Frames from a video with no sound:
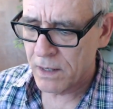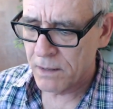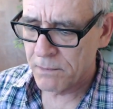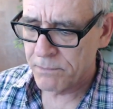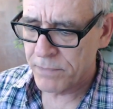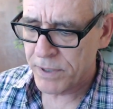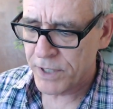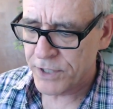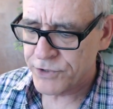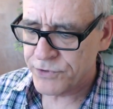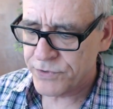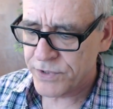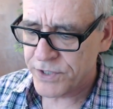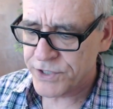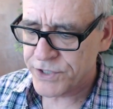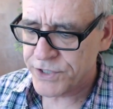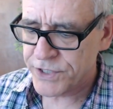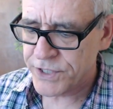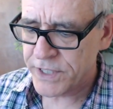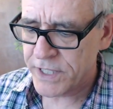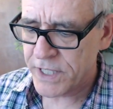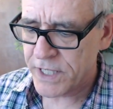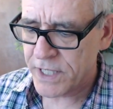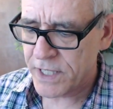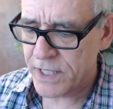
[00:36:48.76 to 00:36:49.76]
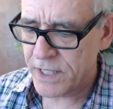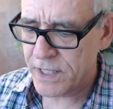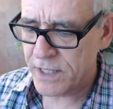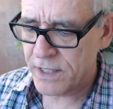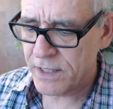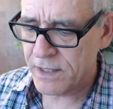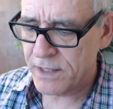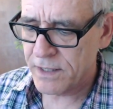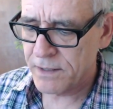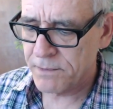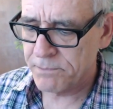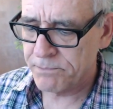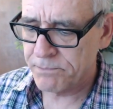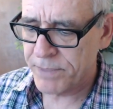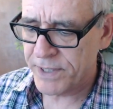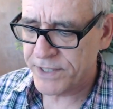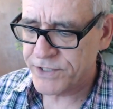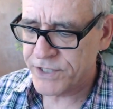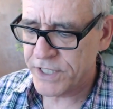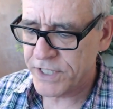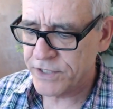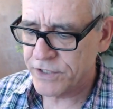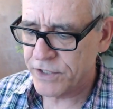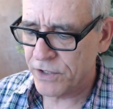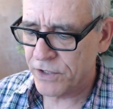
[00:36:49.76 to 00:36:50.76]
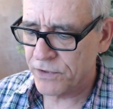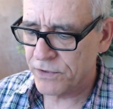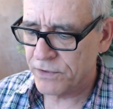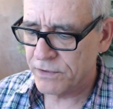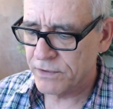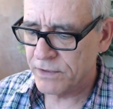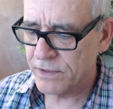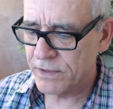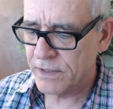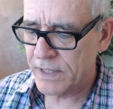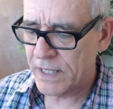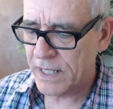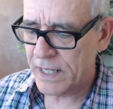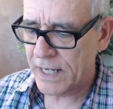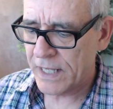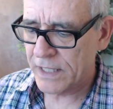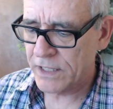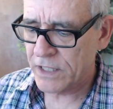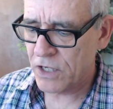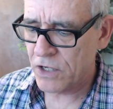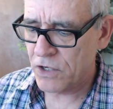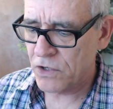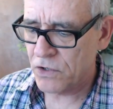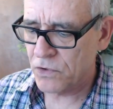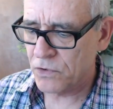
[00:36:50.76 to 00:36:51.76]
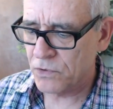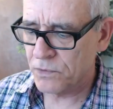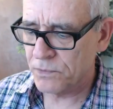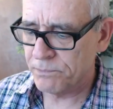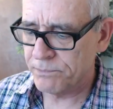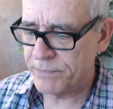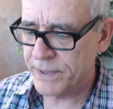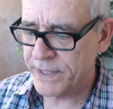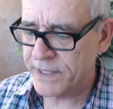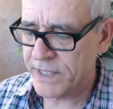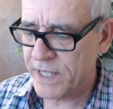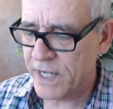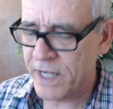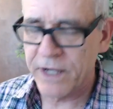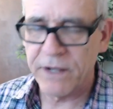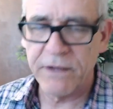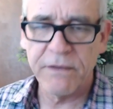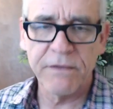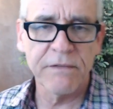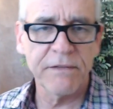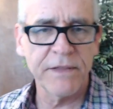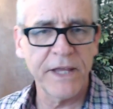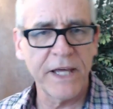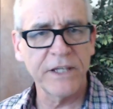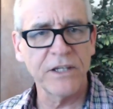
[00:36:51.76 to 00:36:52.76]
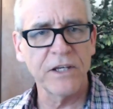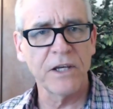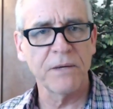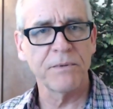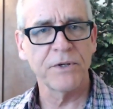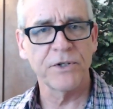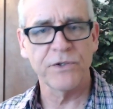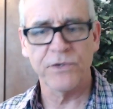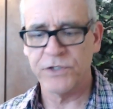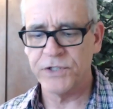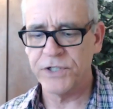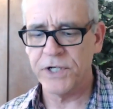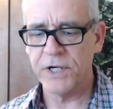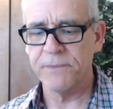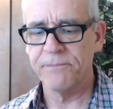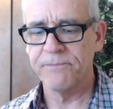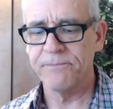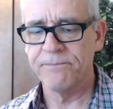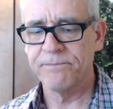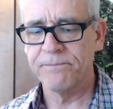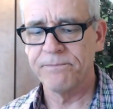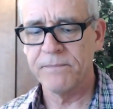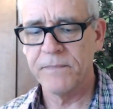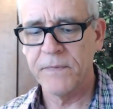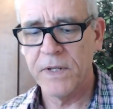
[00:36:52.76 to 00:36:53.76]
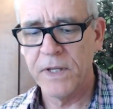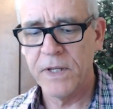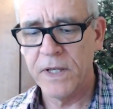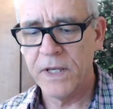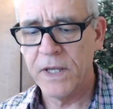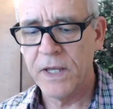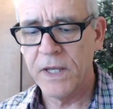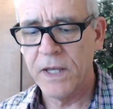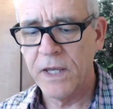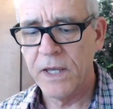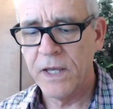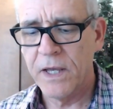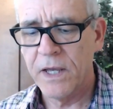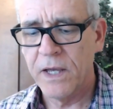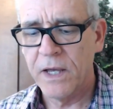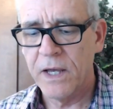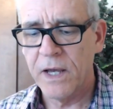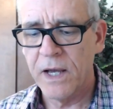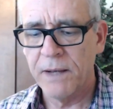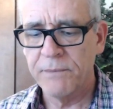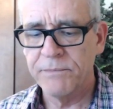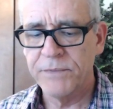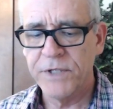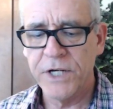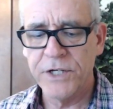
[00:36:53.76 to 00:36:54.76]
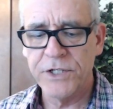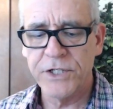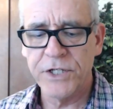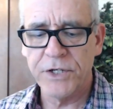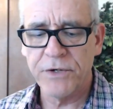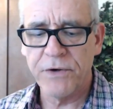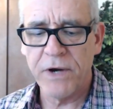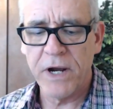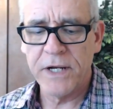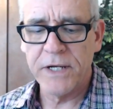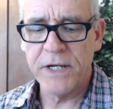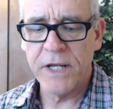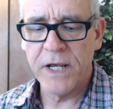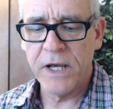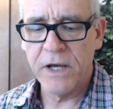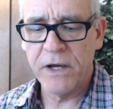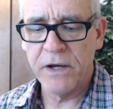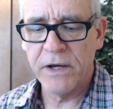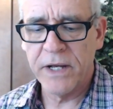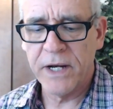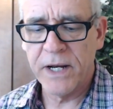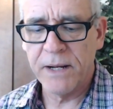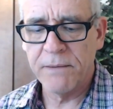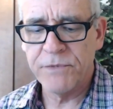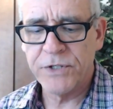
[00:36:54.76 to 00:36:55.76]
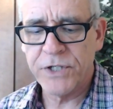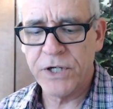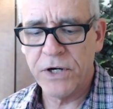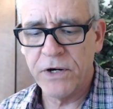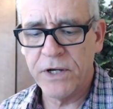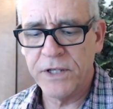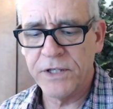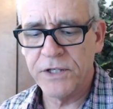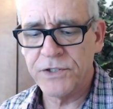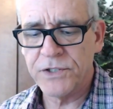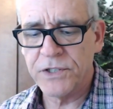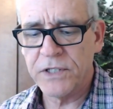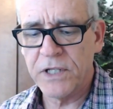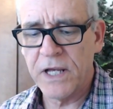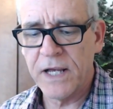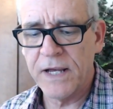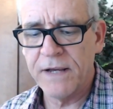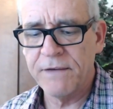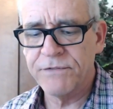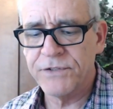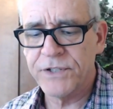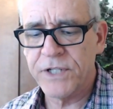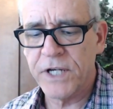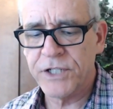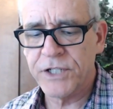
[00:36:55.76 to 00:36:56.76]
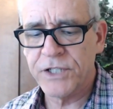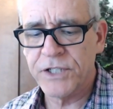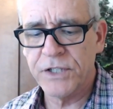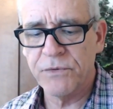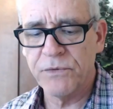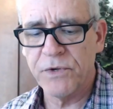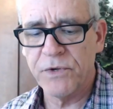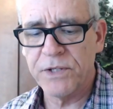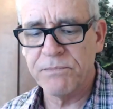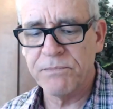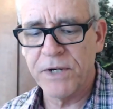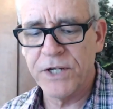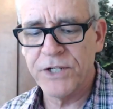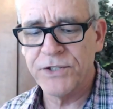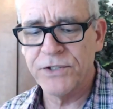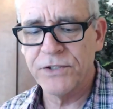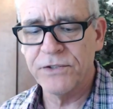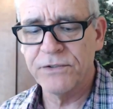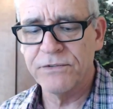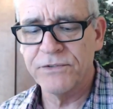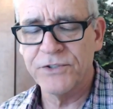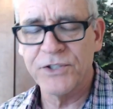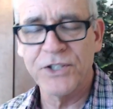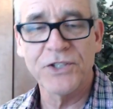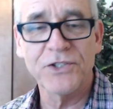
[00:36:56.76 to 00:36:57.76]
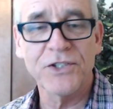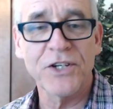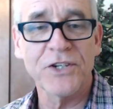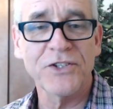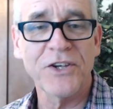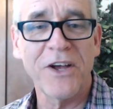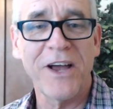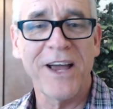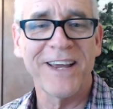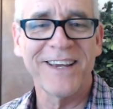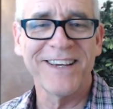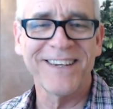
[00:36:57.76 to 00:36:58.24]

Patricia Patino. Hello, big hug. Thank you, Patricia. I'm teaching right now and I'm sharing this live section with my students. She says, Hi.